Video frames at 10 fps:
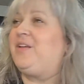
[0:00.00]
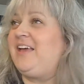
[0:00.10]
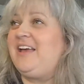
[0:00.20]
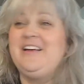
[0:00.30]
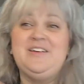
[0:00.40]

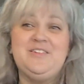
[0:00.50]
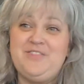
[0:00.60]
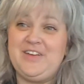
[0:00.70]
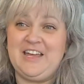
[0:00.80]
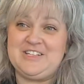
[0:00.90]
like
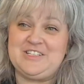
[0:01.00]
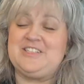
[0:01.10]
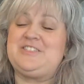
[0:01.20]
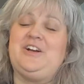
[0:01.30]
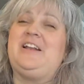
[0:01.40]
vacation
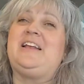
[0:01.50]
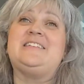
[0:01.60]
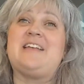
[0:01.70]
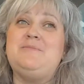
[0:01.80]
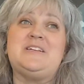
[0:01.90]
has started because I'm